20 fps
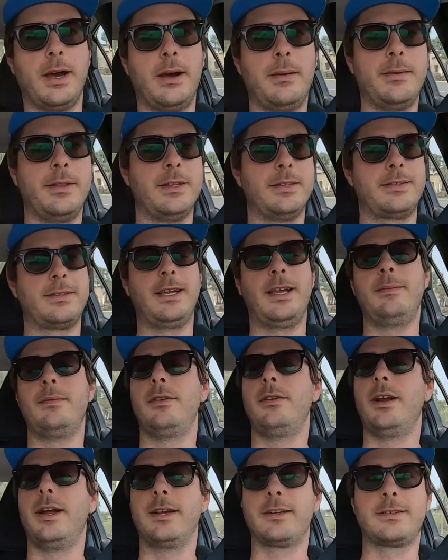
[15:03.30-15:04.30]
in the same
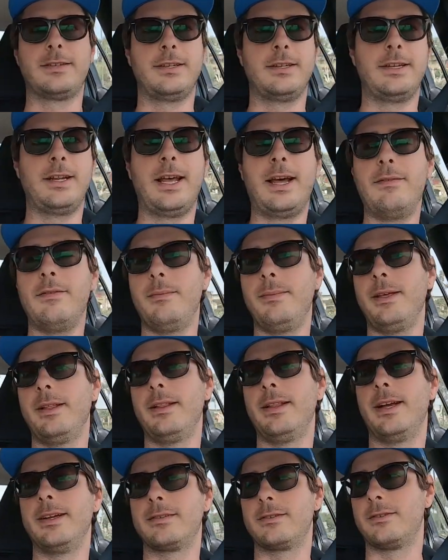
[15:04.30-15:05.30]
direction and have it be
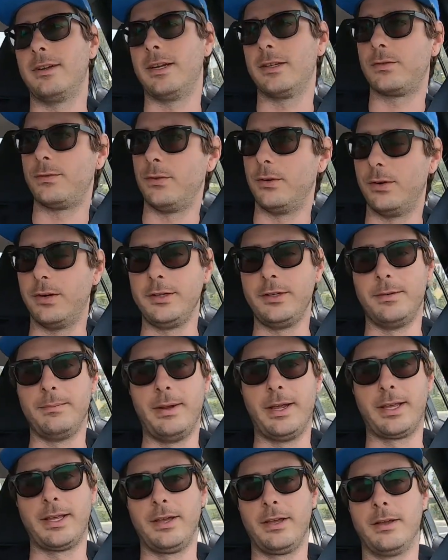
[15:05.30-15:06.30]
less stressful, and you're
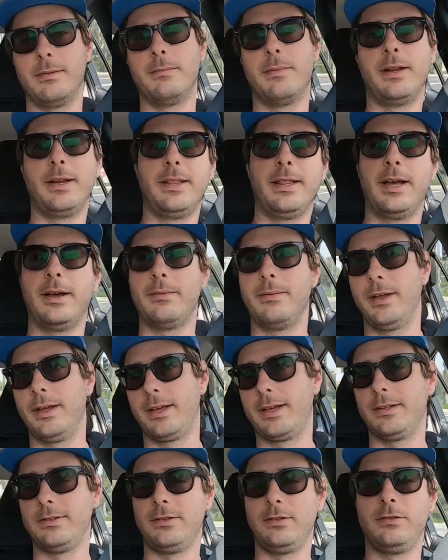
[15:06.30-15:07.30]
making good money that way,
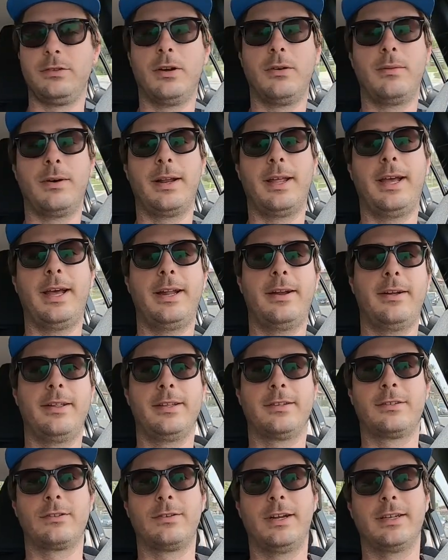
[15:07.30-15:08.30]
because you don't want to add all
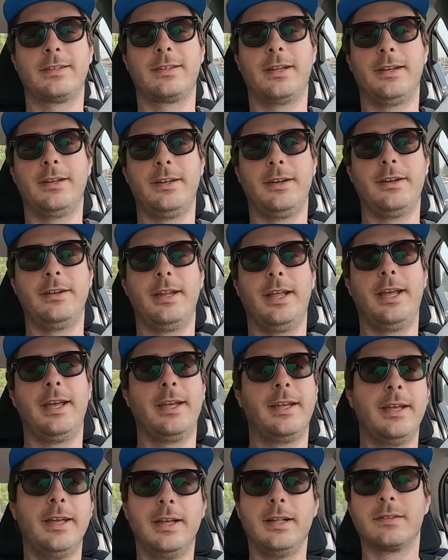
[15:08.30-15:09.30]
this stress onto your
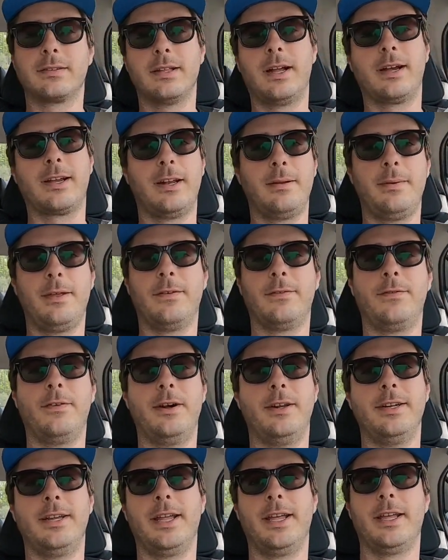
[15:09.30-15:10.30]
day. It's not going to be a
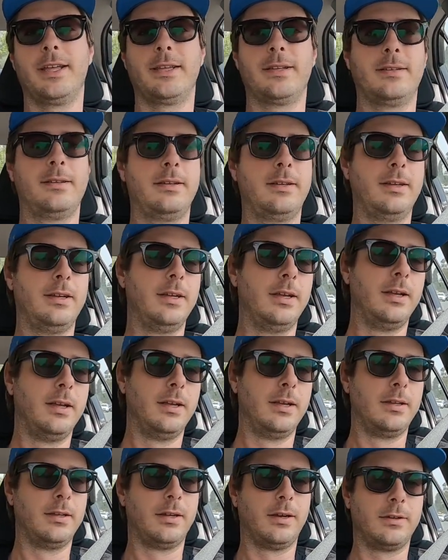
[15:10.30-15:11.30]
fun day.
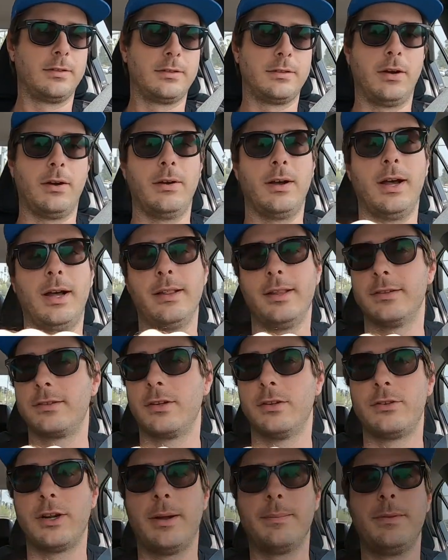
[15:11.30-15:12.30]
So let's
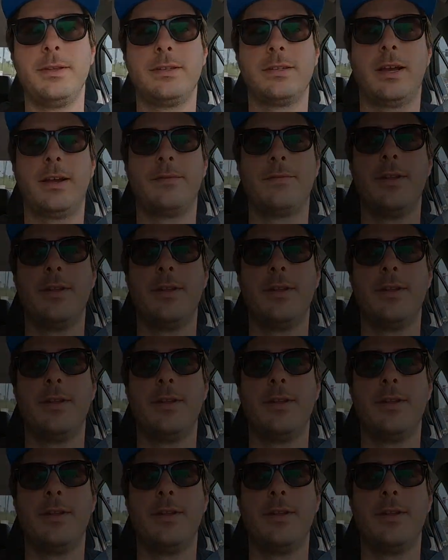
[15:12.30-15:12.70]
go drop these off